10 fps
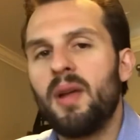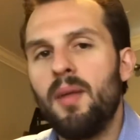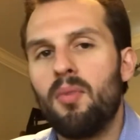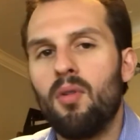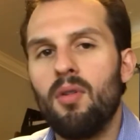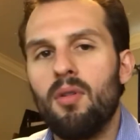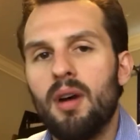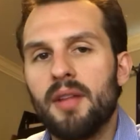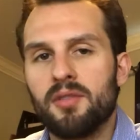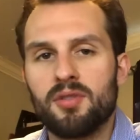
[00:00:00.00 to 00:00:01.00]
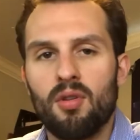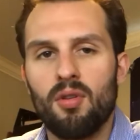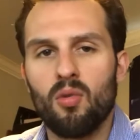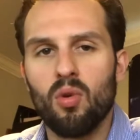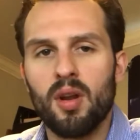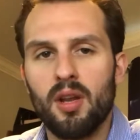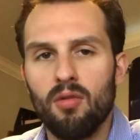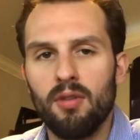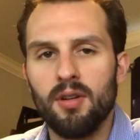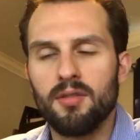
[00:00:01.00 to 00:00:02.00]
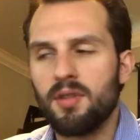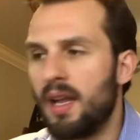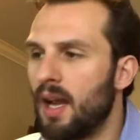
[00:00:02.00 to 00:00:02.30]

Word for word: people at the start of their working careers.